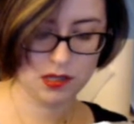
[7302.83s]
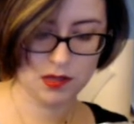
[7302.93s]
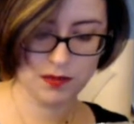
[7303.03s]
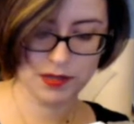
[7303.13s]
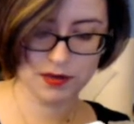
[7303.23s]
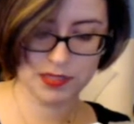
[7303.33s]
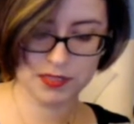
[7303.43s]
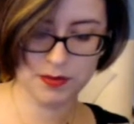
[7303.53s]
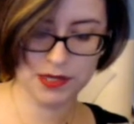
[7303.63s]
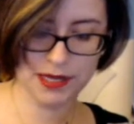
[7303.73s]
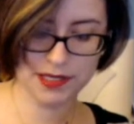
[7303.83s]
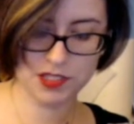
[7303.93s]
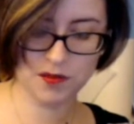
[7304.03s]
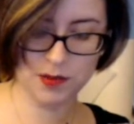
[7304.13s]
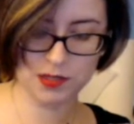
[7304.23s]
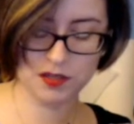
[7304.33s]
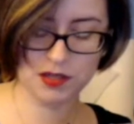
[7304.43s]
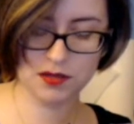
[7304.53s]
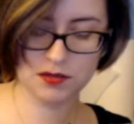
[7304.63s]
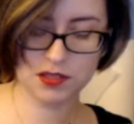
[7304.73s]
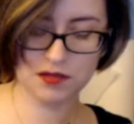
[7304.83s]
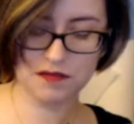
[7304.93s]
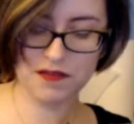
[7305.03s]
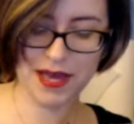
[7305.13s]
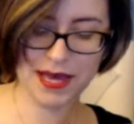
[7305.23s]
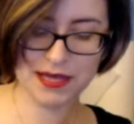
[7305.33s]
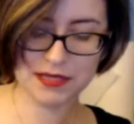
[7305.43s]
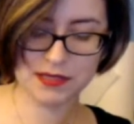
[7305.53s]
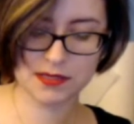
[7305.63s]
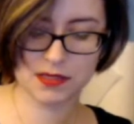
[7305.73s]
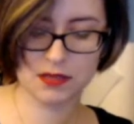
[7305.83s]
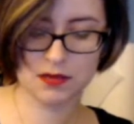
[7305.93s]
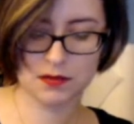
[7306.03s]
Whether it's applying too much glue too fast,